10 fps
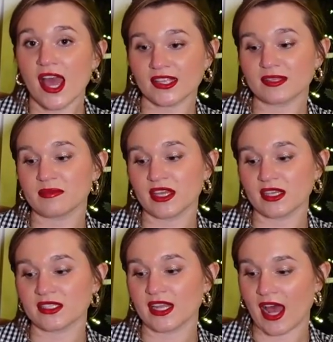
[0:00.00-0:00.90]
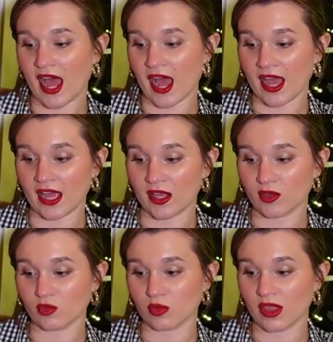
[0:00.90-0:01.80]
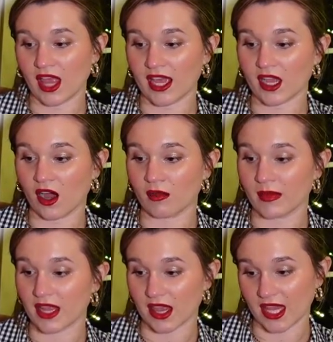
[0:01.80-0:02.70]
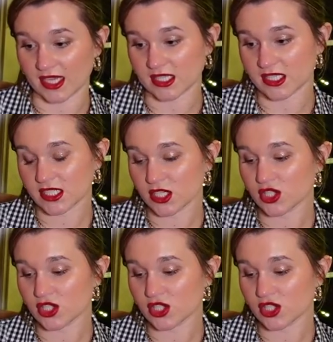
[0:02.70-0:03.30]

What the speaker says: and some things that I would like on my list.